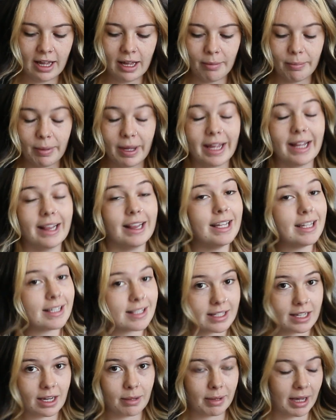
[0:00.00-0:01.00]
But in
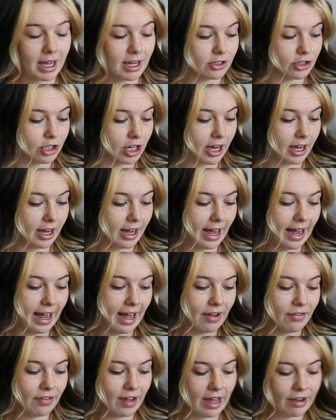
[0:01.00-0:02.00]
this TBR jar, I
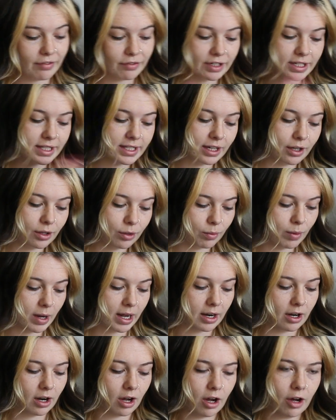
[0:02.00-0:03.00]
have every single
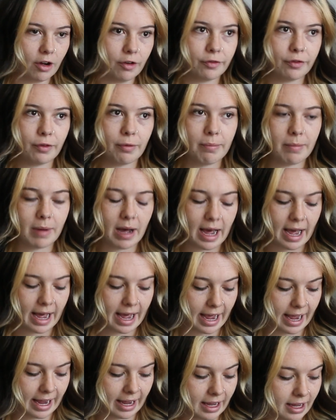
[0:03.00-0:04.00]
one of
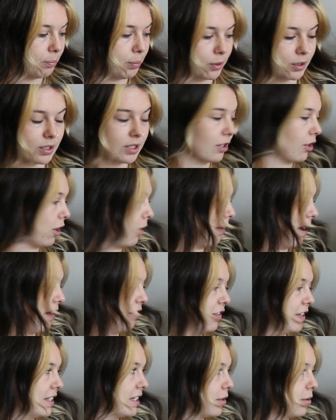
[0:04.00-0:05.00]
my books that are on my
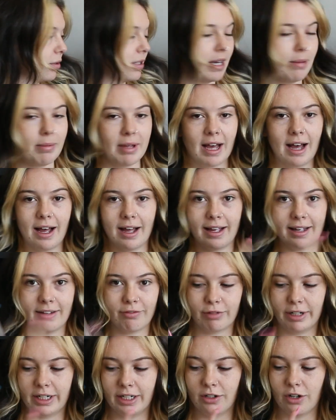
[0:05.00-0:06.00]
physical TBR
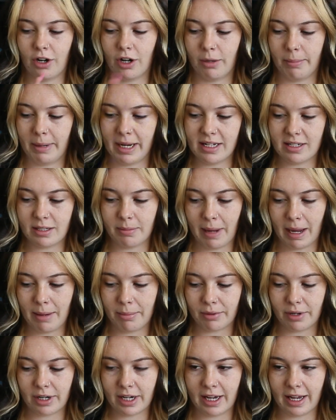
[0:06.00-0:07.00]
written on a piece of
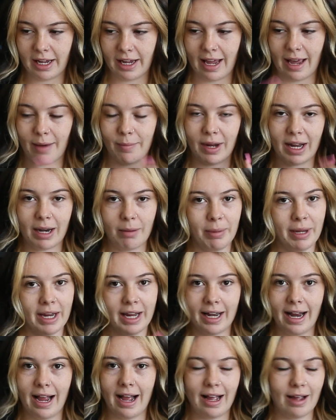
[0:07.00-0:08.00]
paper in here, and we're going to pick
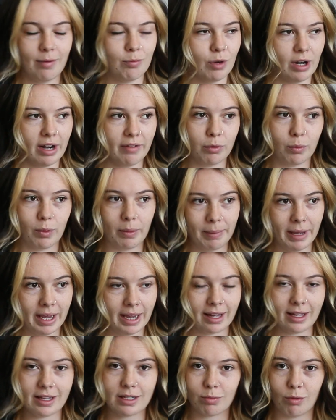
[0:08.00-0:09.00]
it out, and whatever we
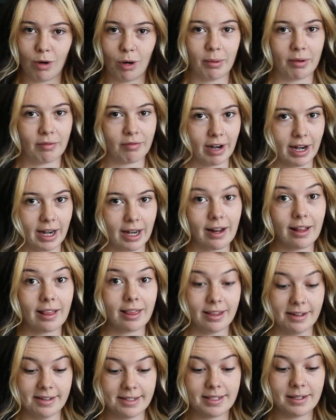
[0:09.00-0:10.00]
pick is what we read
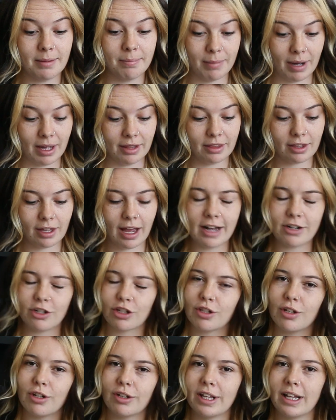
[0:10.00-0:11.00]
this month. I
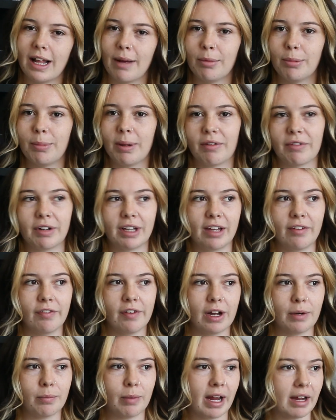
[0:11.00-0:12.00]
just thought that would be a really
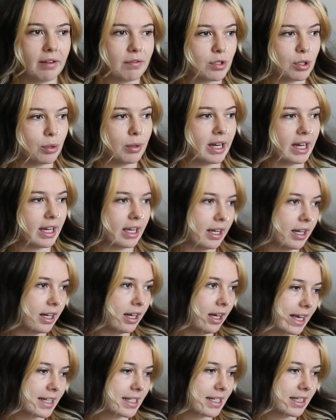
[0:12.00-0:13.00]
fun way of doing it.
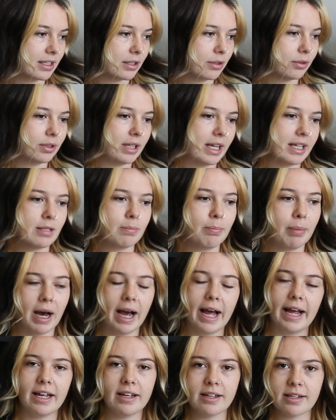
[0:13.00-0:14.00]
It's a little less
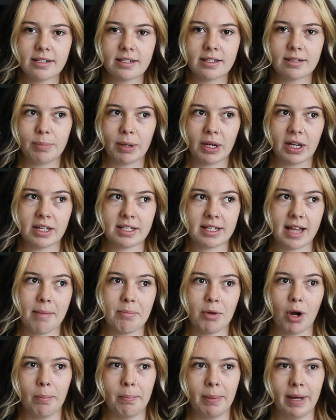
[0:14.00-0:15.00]
biased because I'm
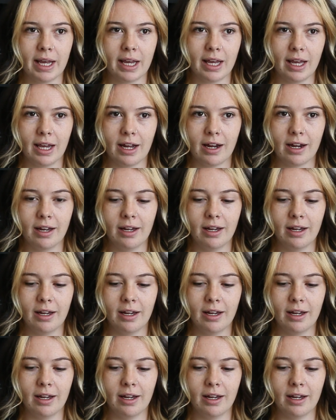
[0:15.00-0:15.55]
not picking